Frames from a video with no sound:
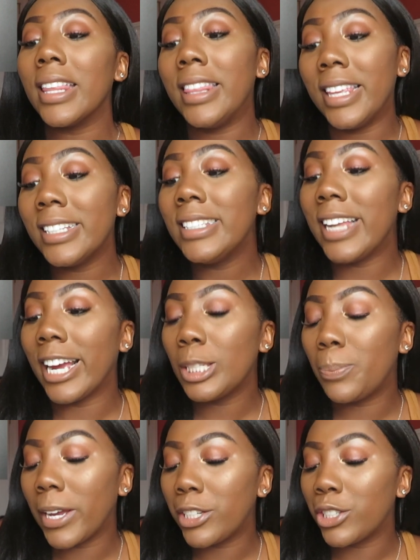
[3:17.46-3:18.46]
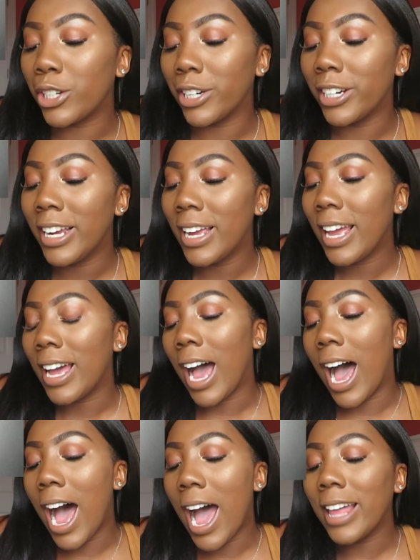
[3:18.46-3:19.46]
This next picture
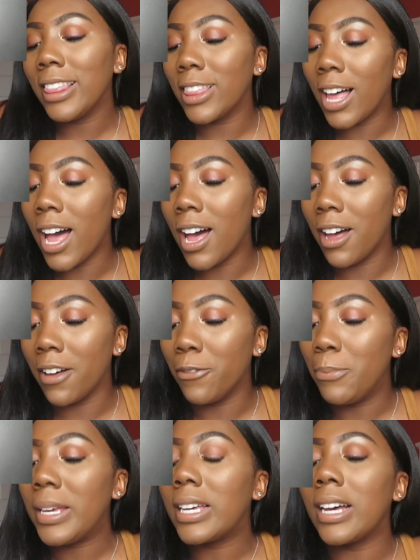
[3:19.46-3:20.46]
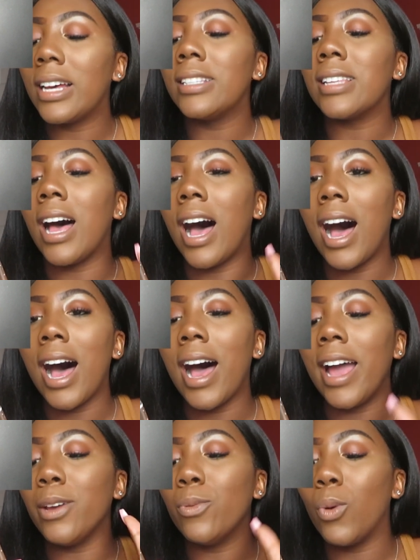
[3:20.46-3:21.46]
I love because
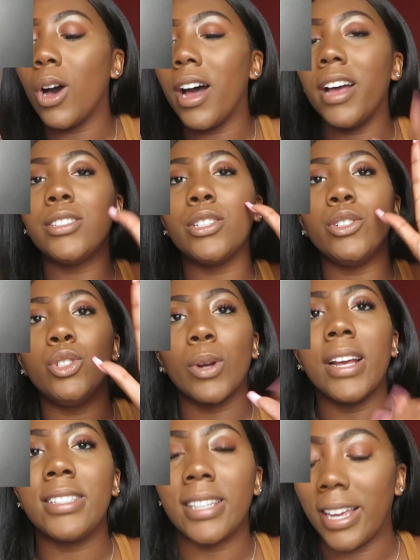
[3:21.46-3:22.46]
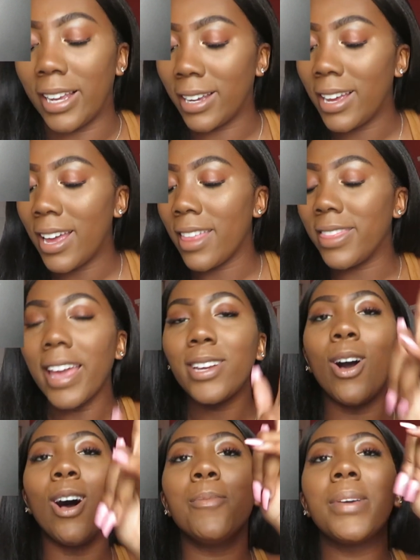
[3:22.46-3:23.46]
I was dressing. They
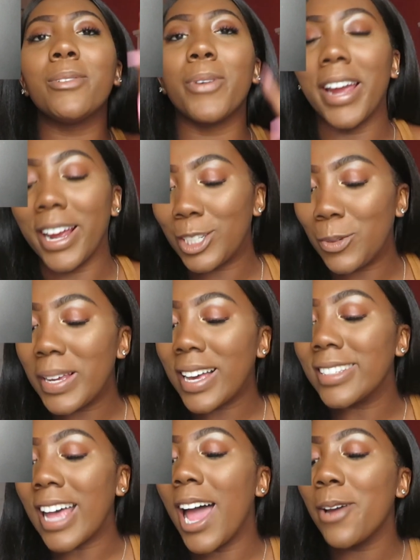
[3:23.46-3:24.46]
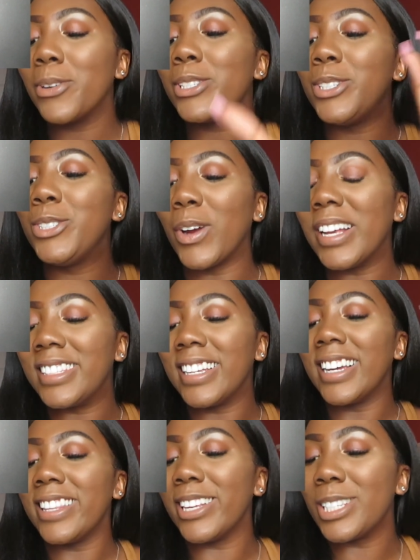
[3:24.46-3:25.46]
call me Ranch because I was
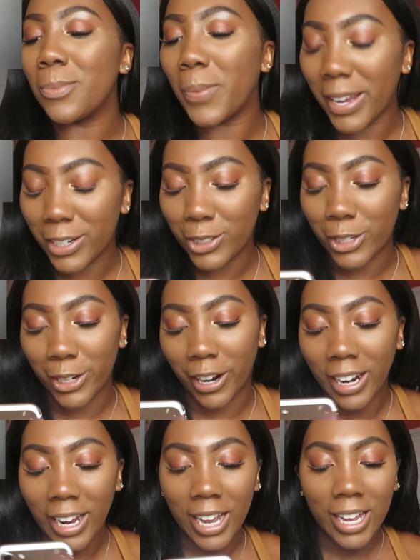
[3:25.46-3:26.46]
dressing in this picture.